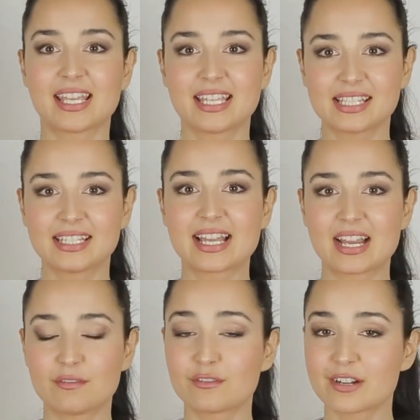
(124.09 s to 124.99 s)
It's
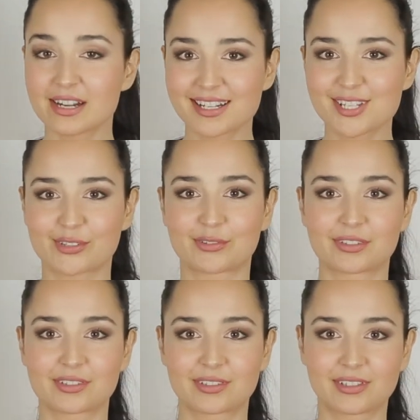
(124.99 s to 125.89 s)
there for a
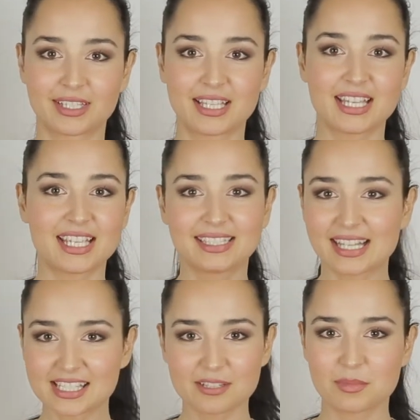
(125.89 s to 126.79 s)
reason. It
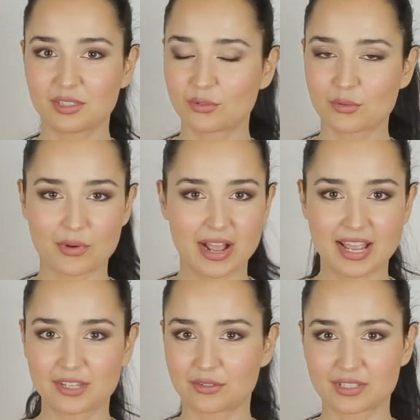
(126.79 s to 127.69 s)
doesn't mean to
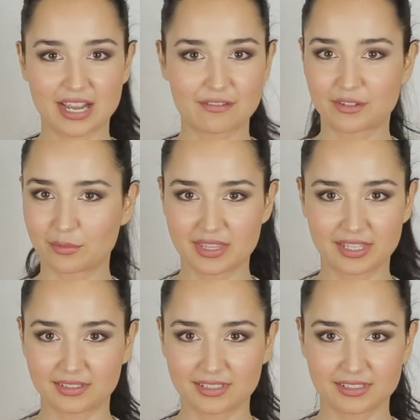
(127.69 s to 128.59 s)
cry or suffer with
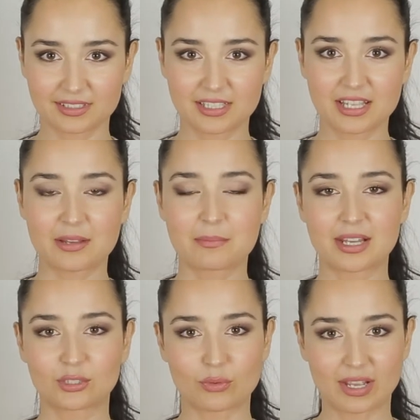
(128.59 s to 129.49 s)
it,
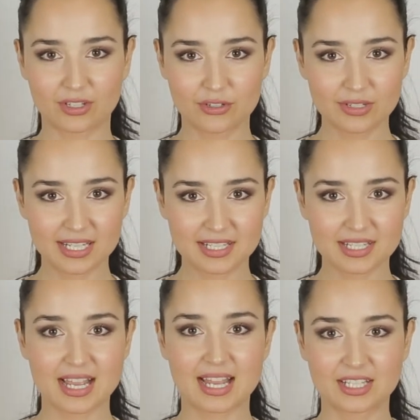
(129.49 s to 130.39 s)
but to acknowledge
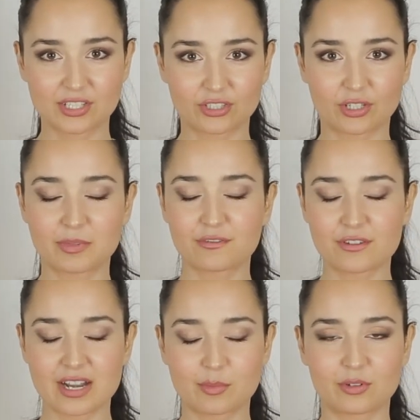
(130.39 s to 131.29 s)
and stop
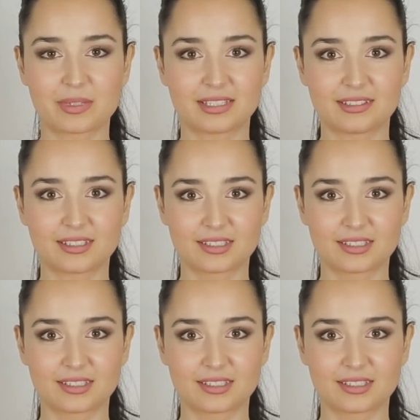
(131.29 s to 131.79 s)
for a moment.